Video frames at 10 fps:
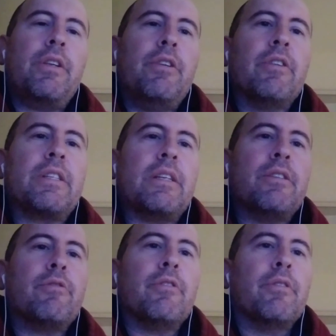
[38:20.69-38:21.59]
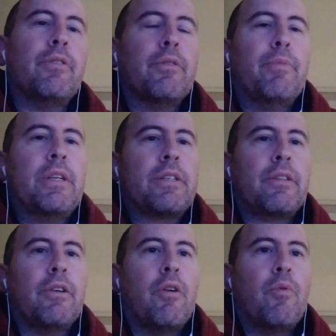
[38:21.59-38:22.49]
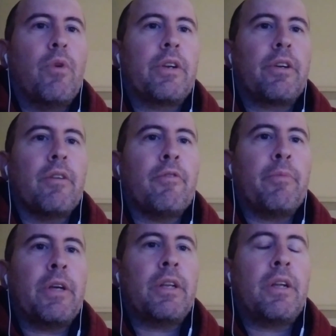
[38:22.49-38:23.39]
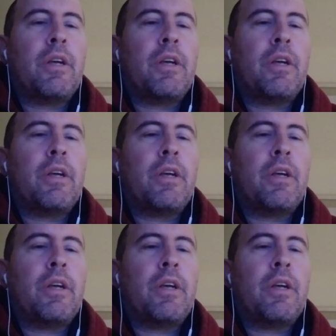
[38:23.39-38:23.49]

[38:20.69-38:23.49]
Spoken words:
US, Israel, they're basically all one government.